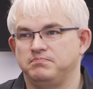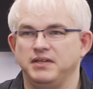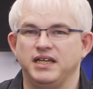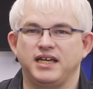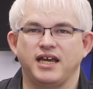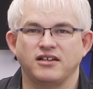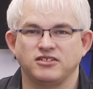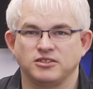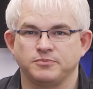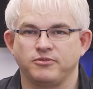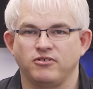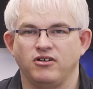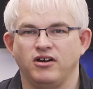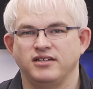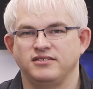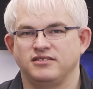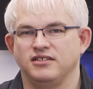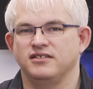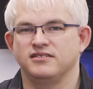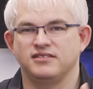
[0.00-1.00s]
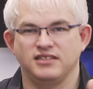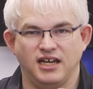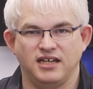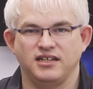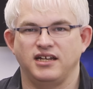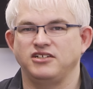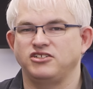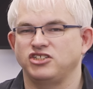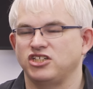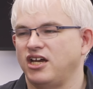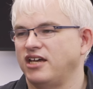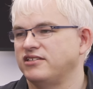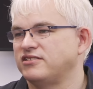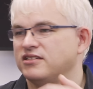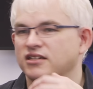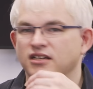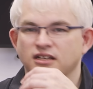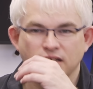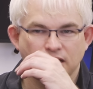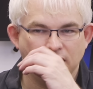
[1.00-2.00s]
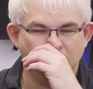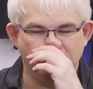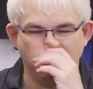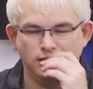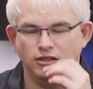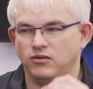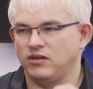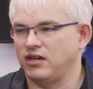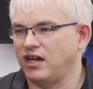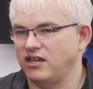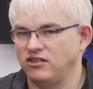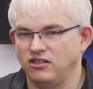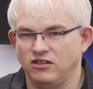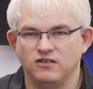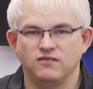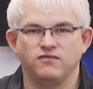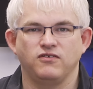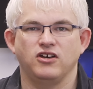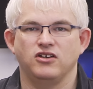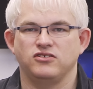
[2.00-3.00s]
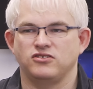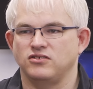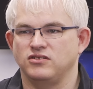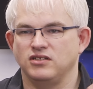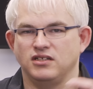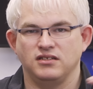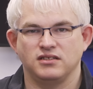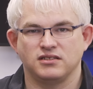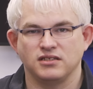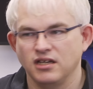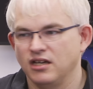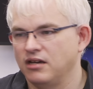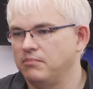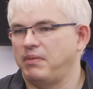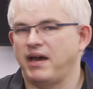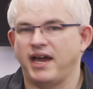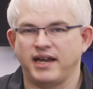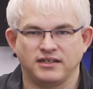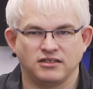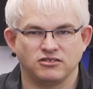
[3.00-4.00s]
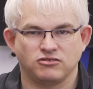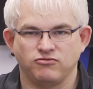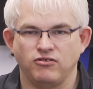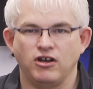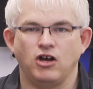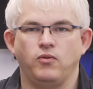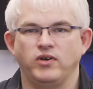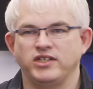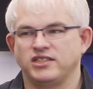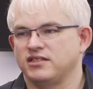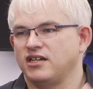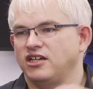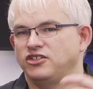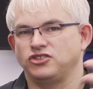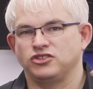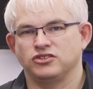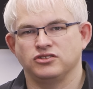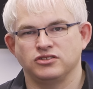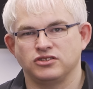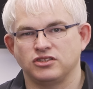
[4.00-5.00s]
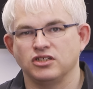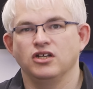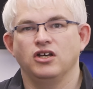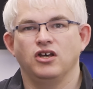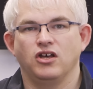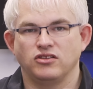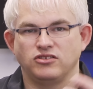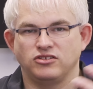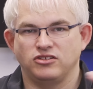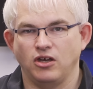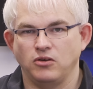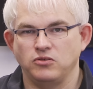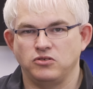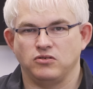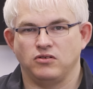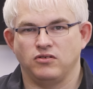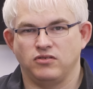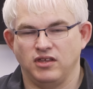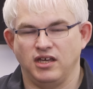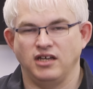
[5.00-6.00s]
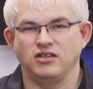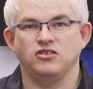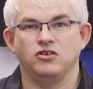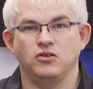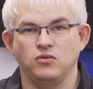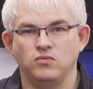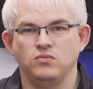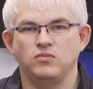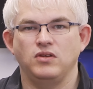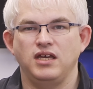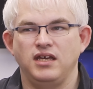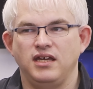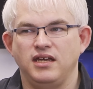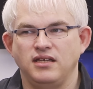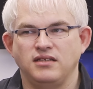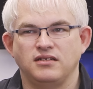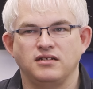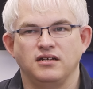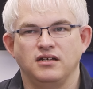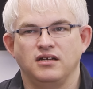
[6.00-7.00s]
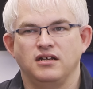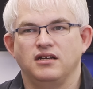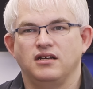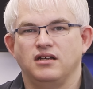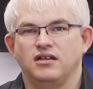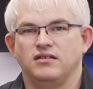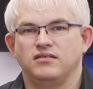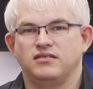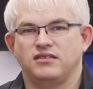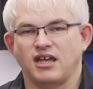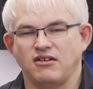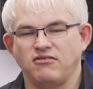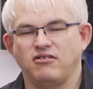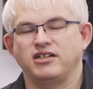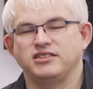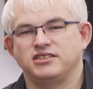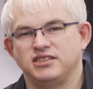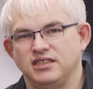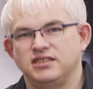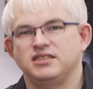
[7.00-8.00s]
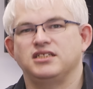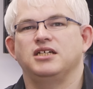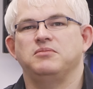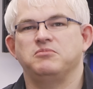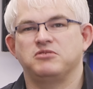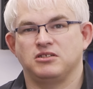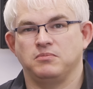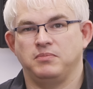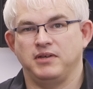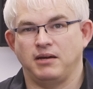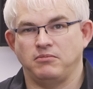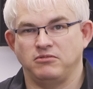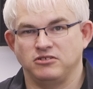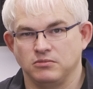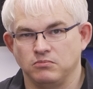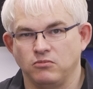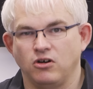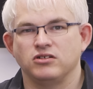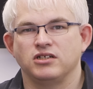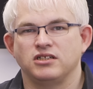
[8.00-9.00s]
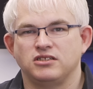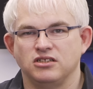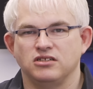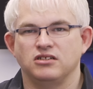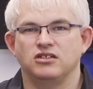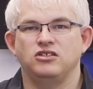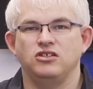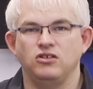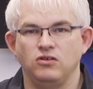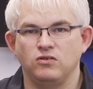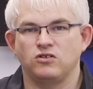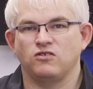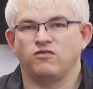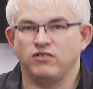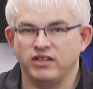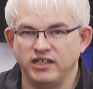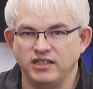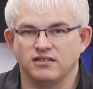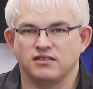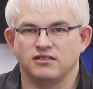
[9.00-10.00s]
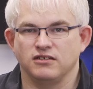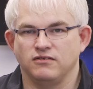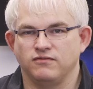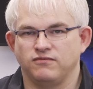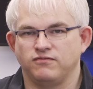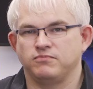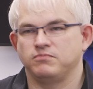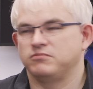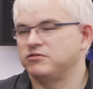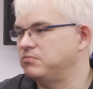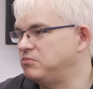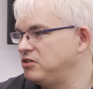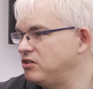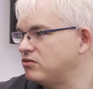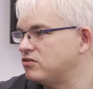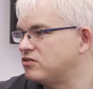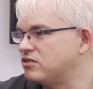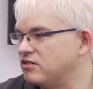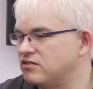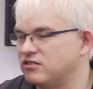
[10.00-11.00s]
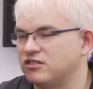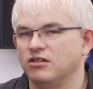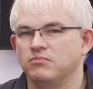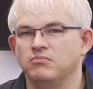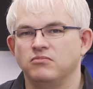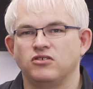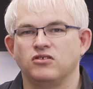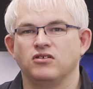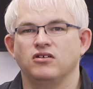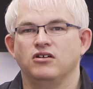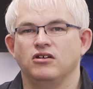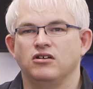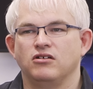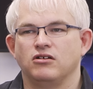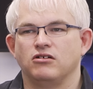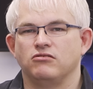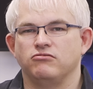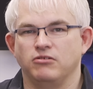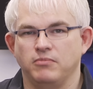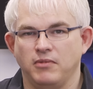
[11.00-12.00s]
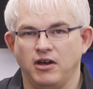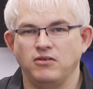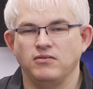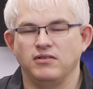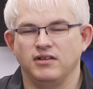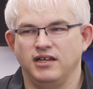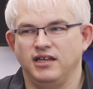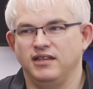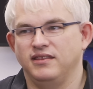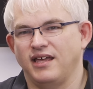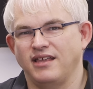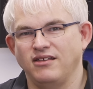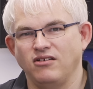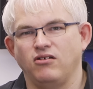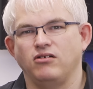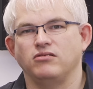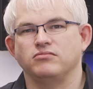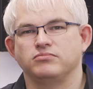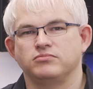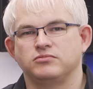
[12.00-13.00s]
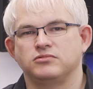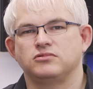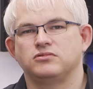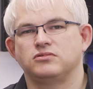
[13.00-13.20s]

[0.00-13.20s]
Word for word: big enterprises, the NHS in the UK, the universities, banks, railway stations, those sort of things, who need their IT teams to be able to monitor huge fleets of computer systems yeah. remotely. They're not